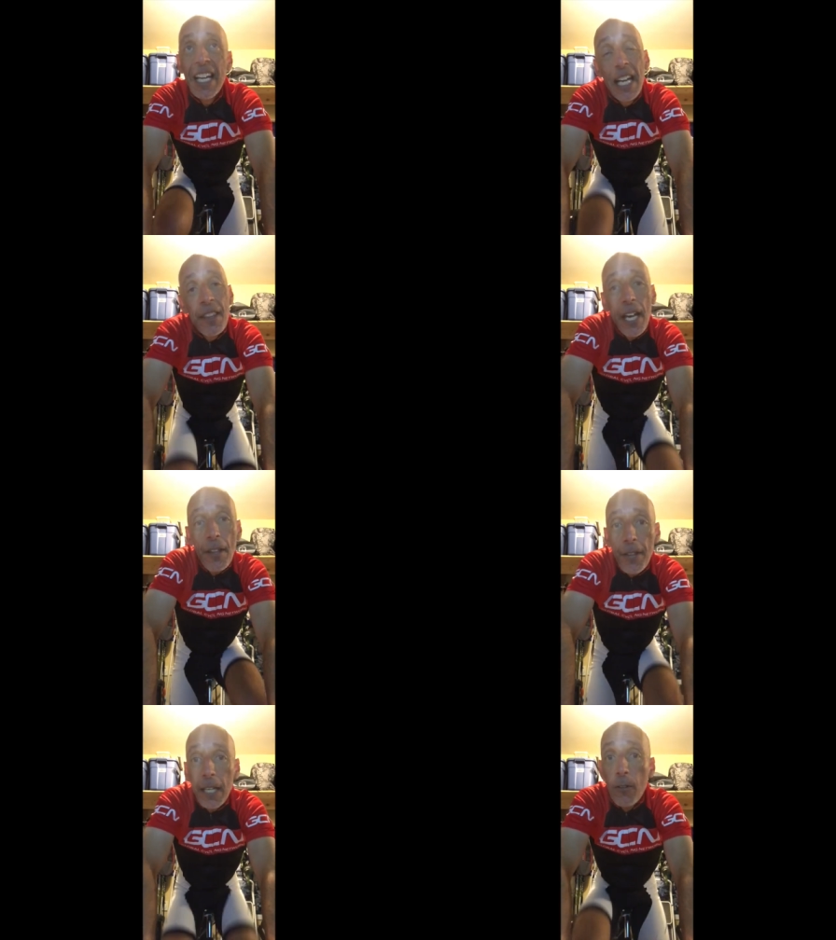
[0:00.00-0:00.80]
The other
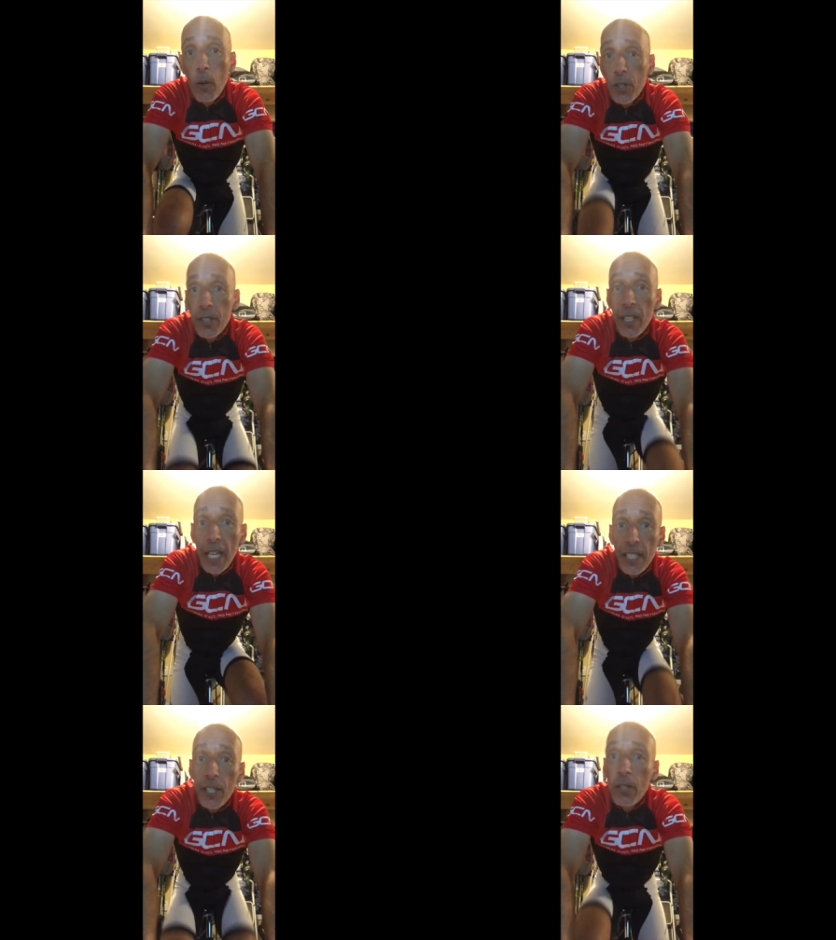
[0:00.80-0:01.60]
thing, of course, that they
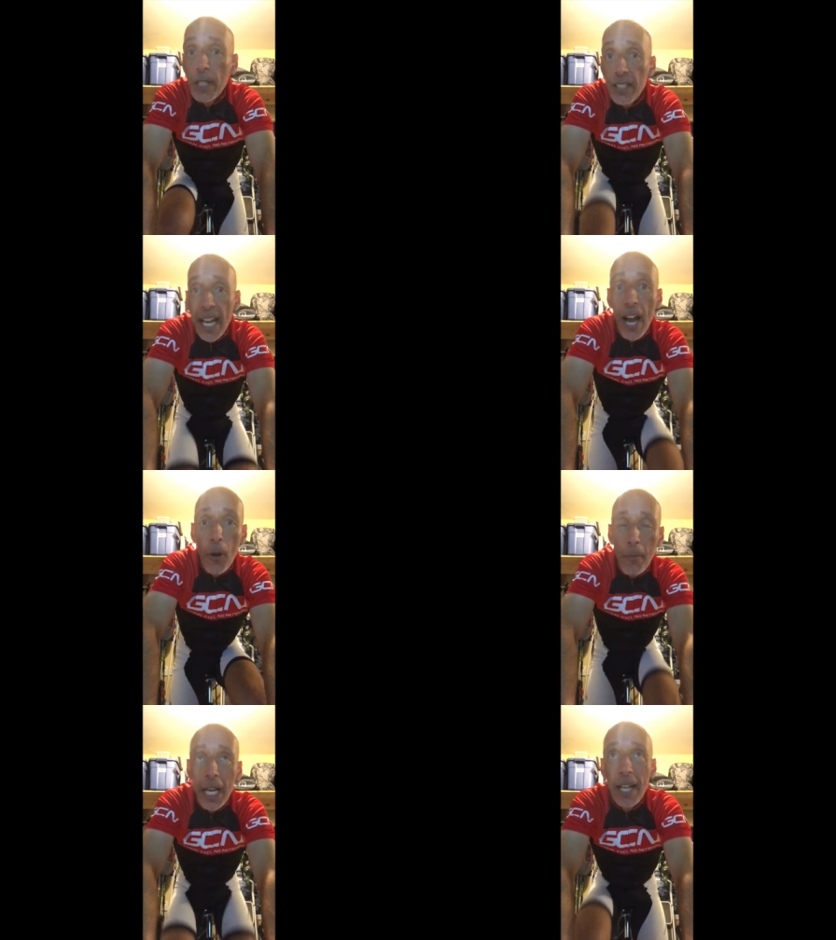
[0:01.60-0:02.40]
do is they help
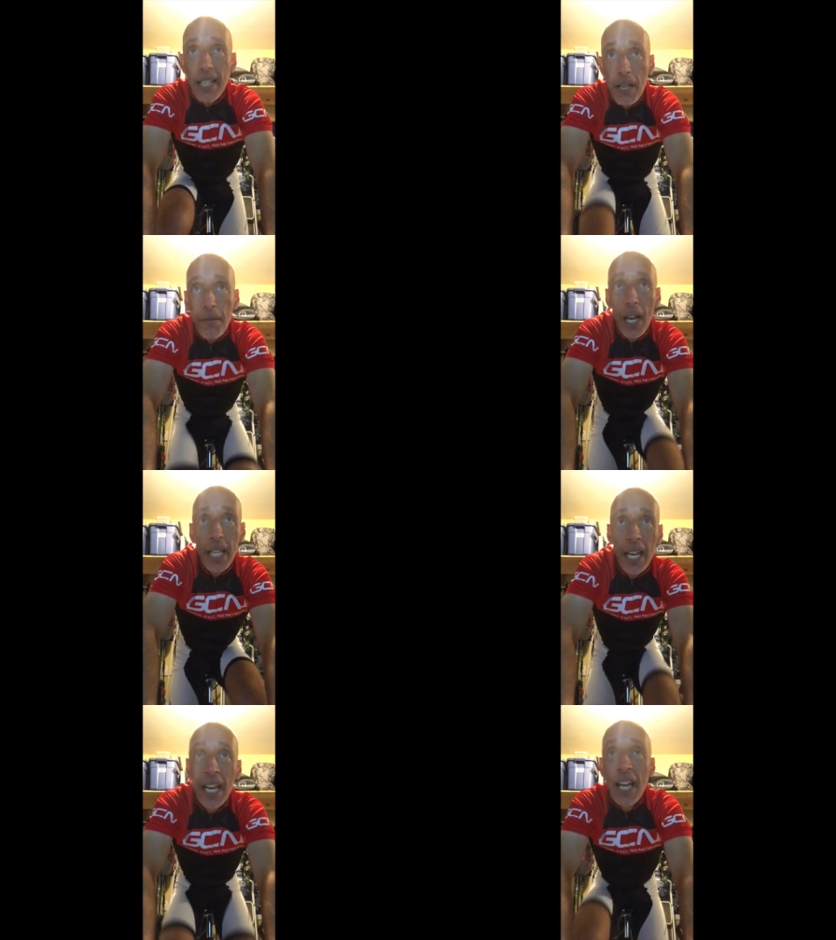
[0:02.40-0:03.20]
me identify
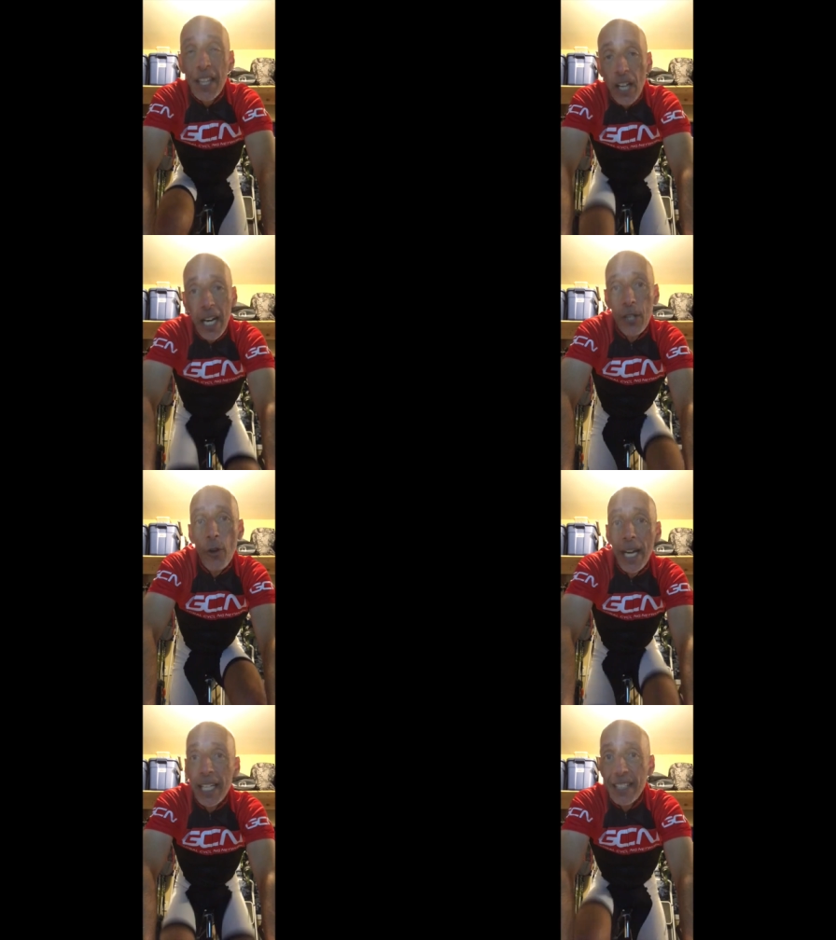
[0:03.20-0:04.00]
the kind of
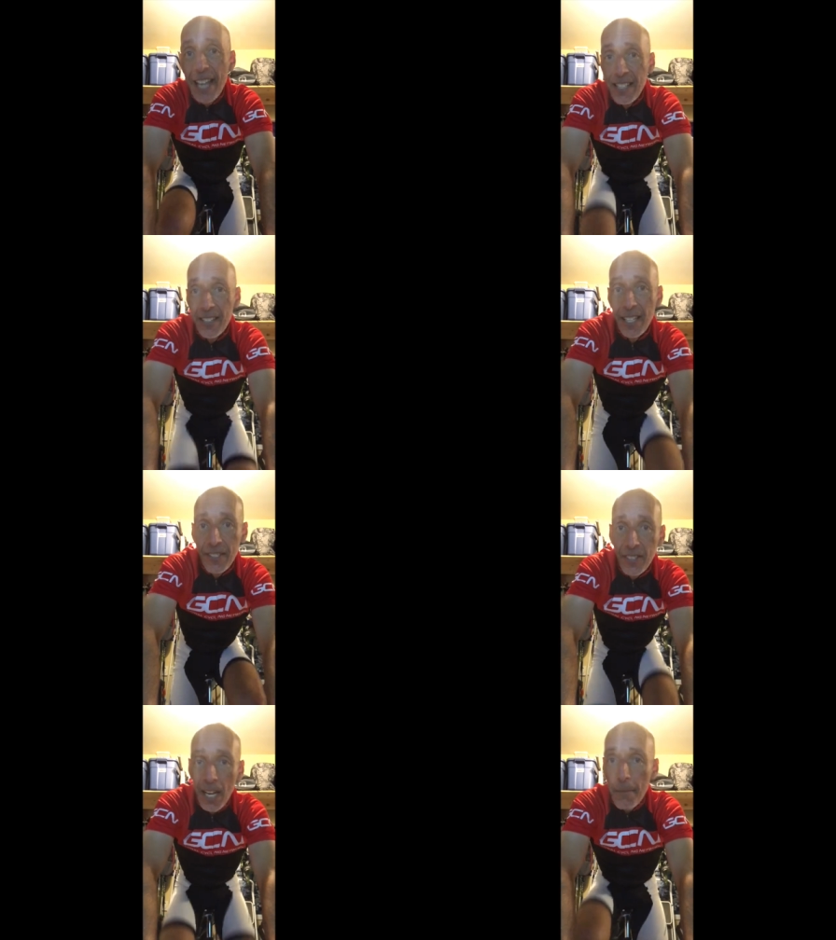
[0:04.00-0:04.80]
training intensities
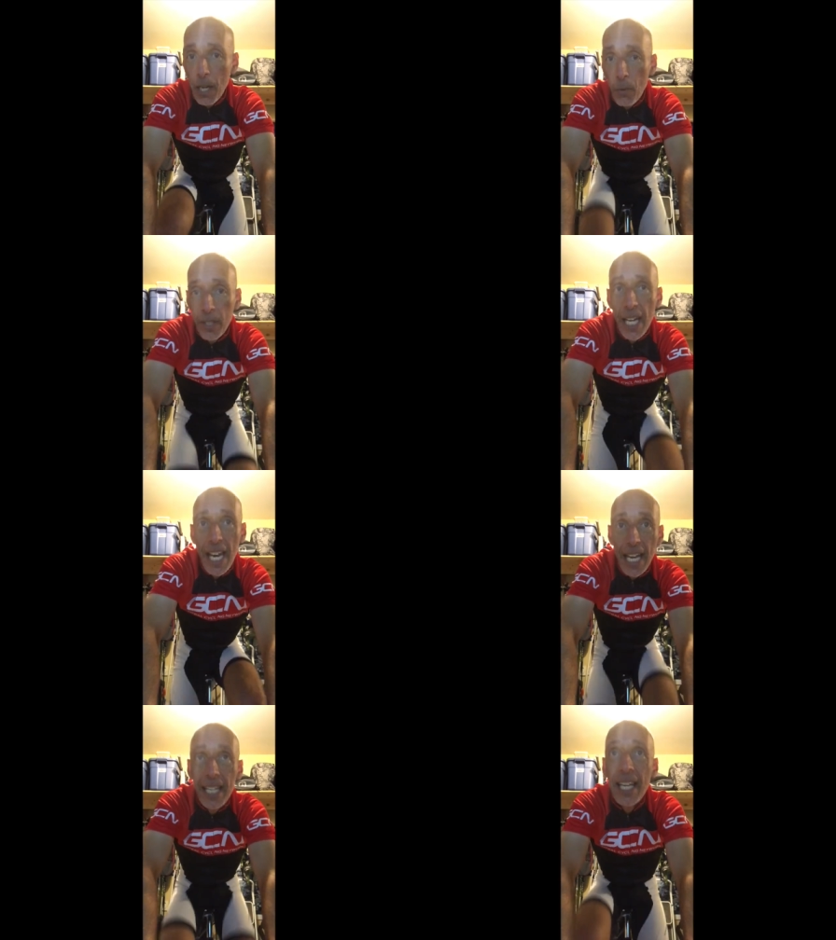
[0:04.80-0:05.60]
that I might want to
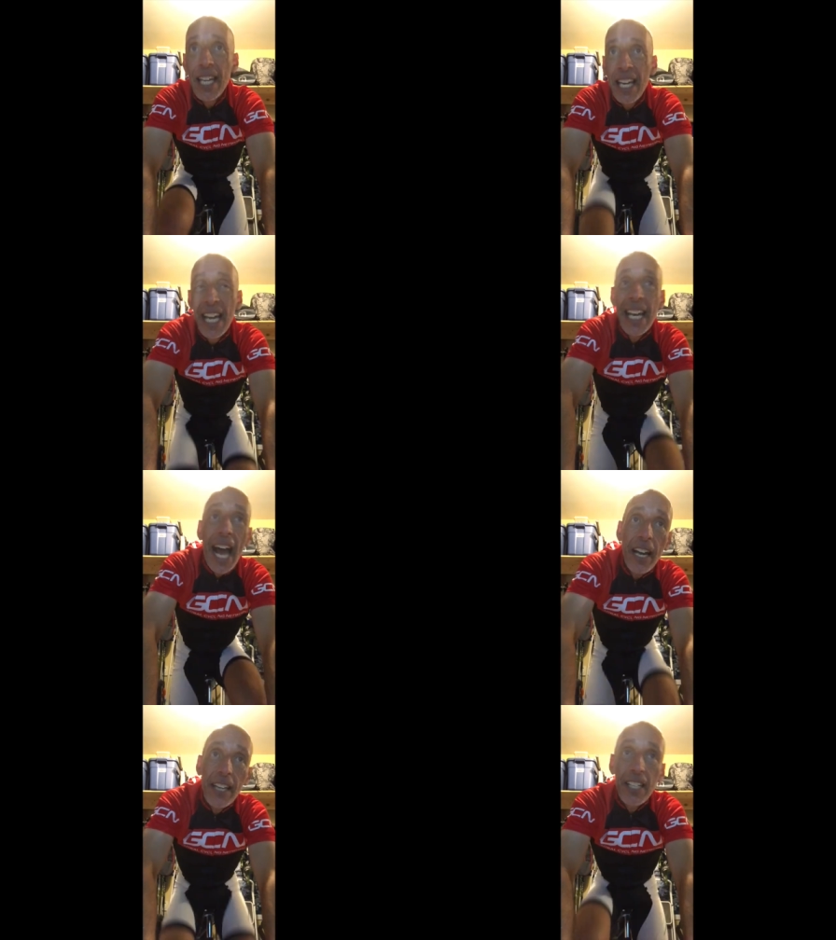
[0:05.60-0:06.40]
hit. Now, how
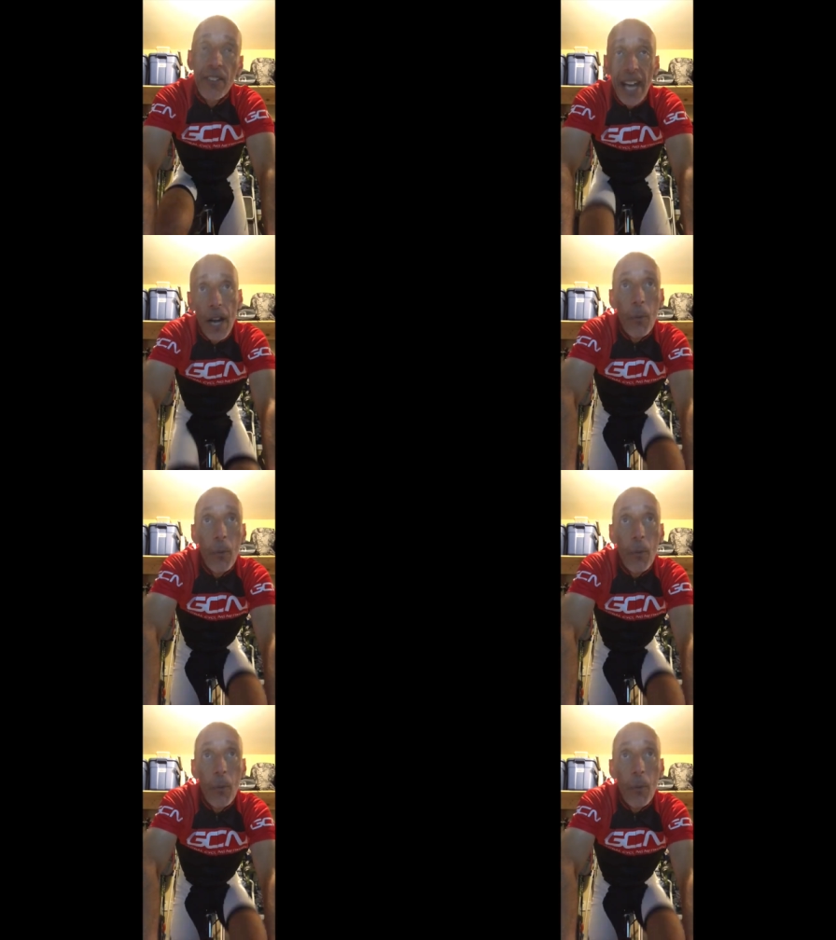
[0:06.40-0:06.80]
do they do that?